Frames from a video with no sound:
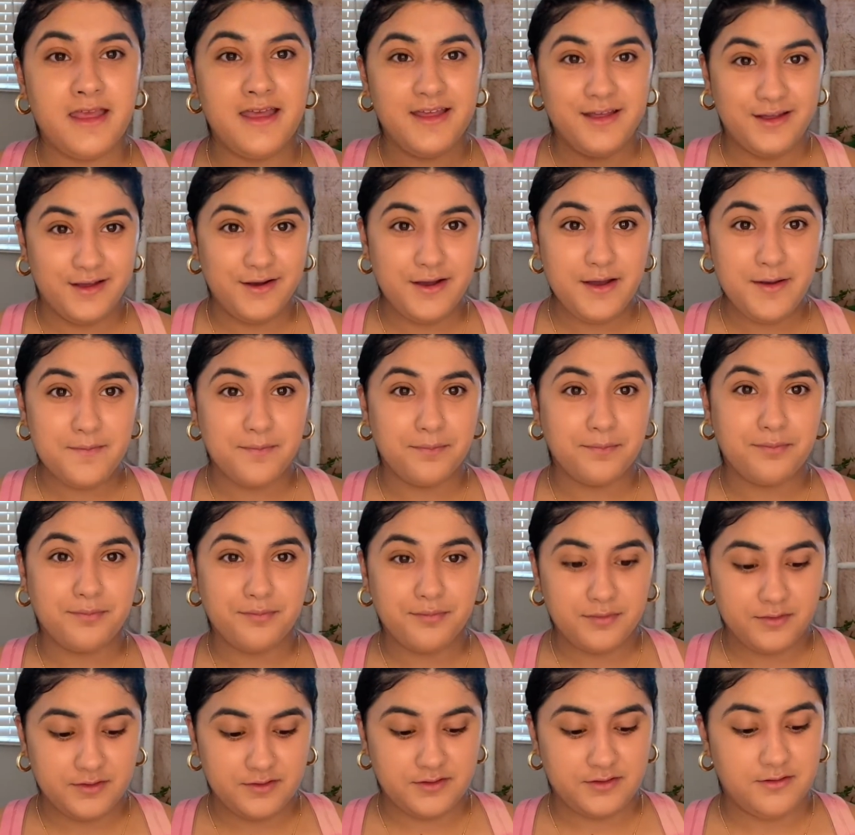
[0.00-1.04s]
Okay,
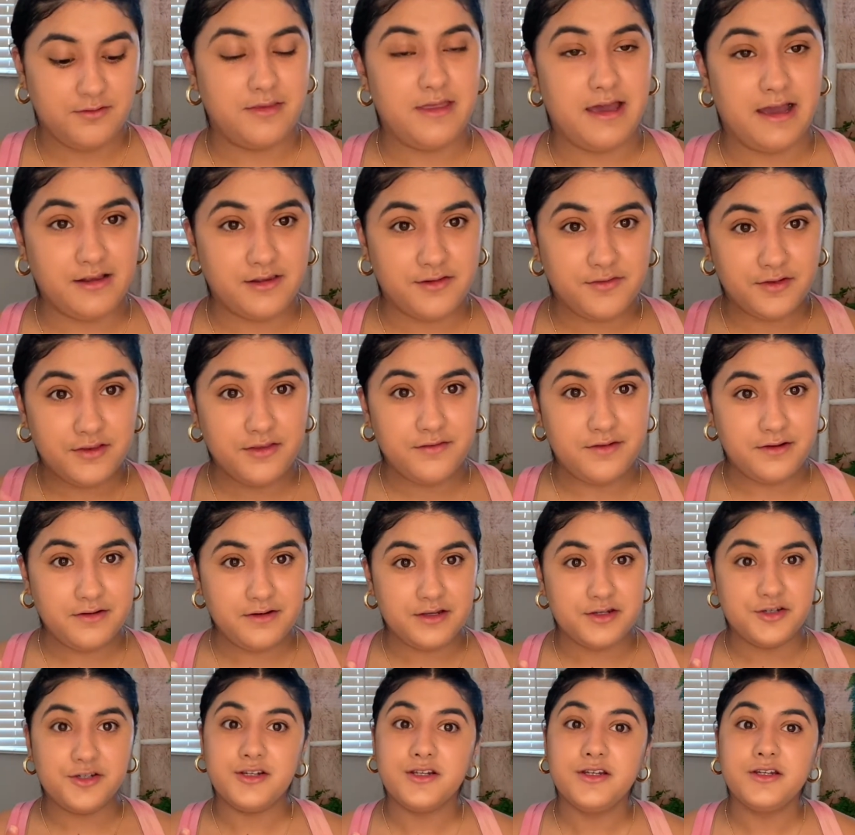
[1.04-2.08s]
so that's for the
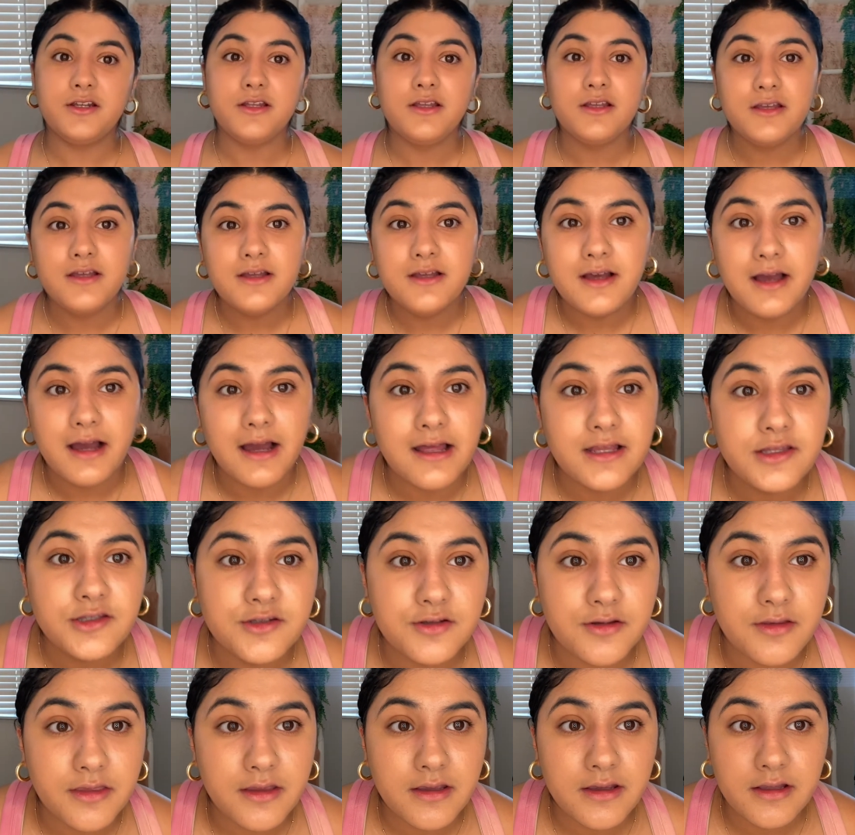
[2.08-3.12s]
foundation. I
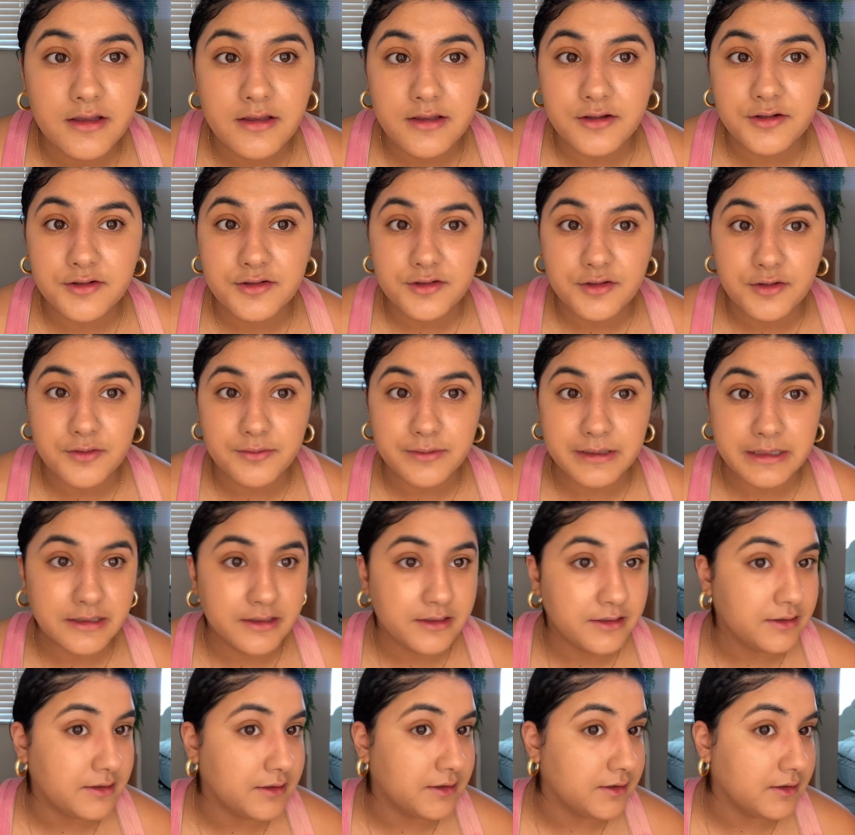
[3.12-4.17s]
do think it looks
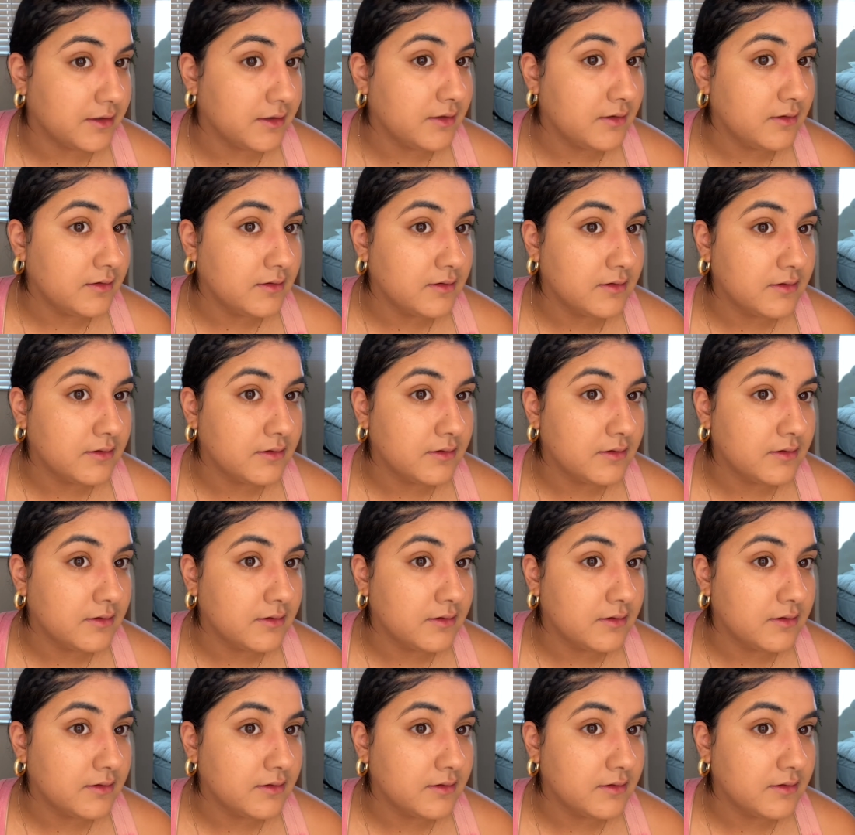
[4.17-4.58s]
really good.